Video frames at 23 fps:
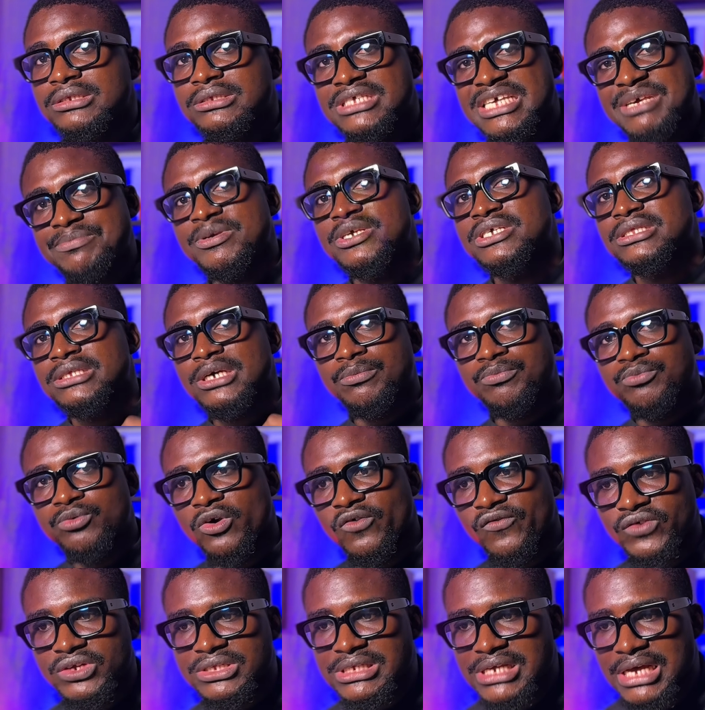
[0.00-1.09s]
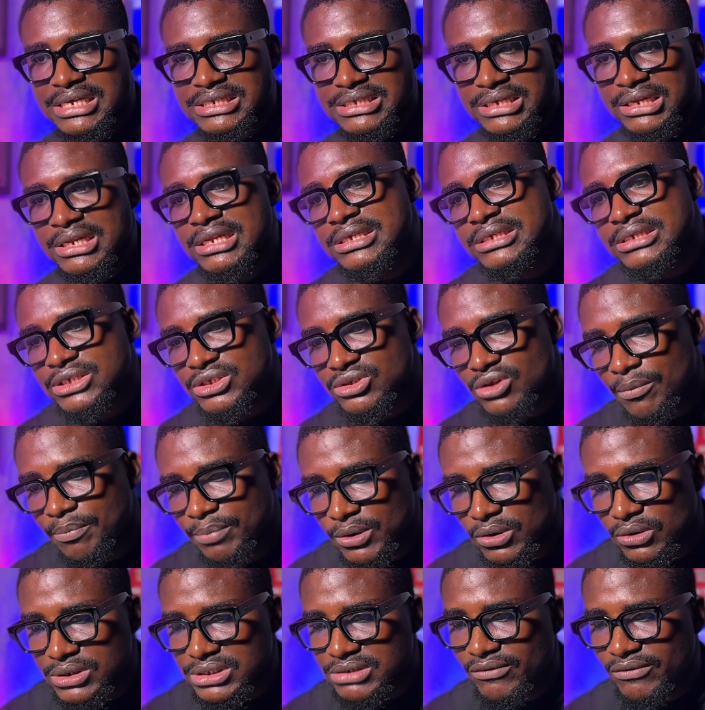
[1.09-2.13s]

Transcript: TP is take profits, SL is stop loss.